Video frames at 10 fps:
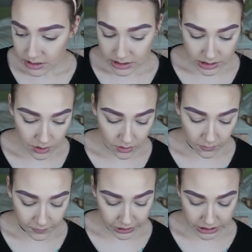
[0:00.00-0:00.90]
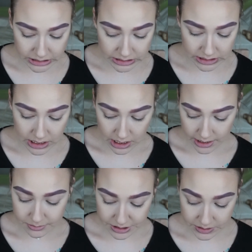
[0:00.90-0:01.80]
So first,
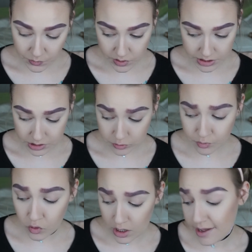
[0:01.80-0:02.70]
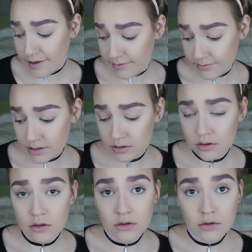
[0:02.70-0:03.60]
I'm just going to prime
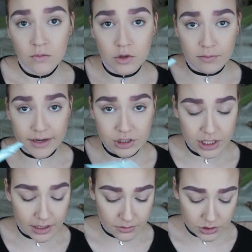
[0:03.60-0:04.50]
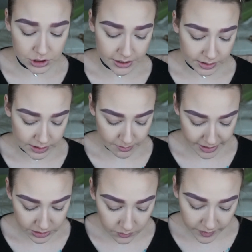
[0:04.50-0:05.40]
with my Shadow Insurance by
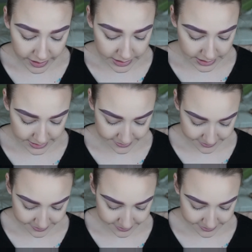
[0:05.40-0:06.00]
Too Faced.